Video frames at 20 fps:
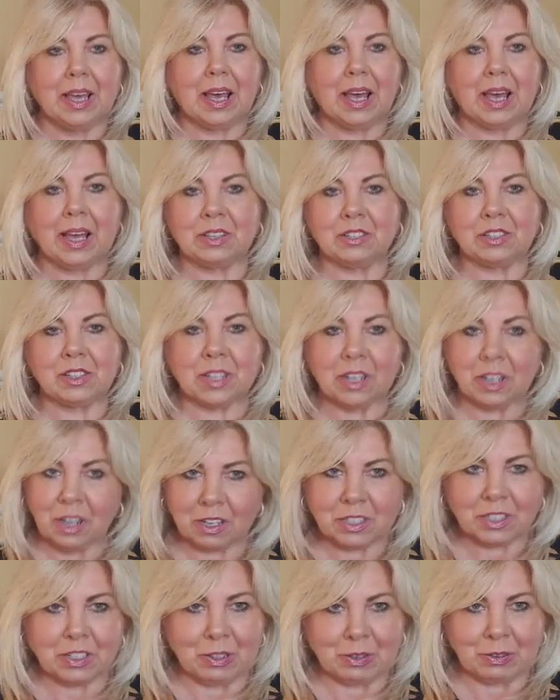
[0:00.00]
And there's a
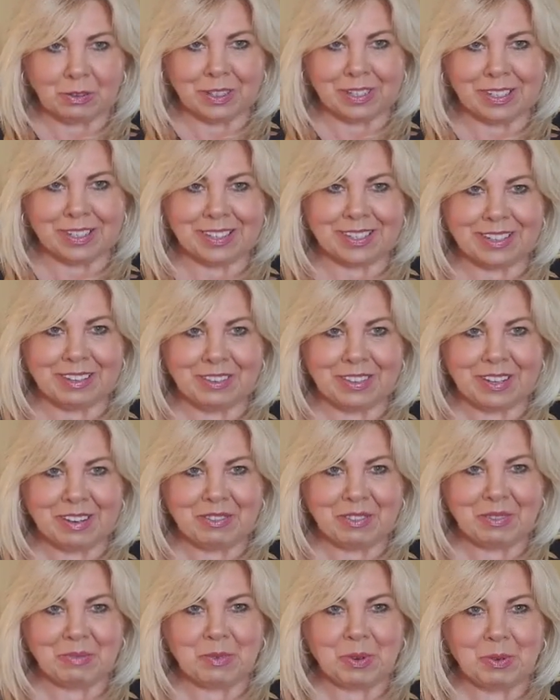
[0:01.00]
lot of loneliness out there
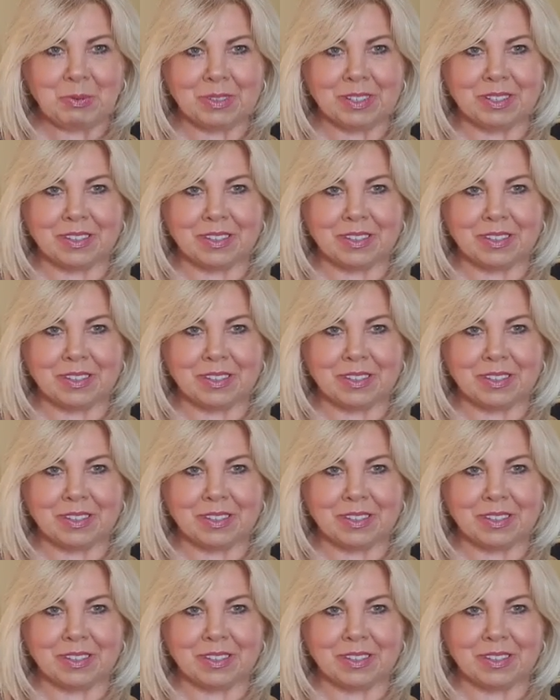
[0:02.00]
at the moment.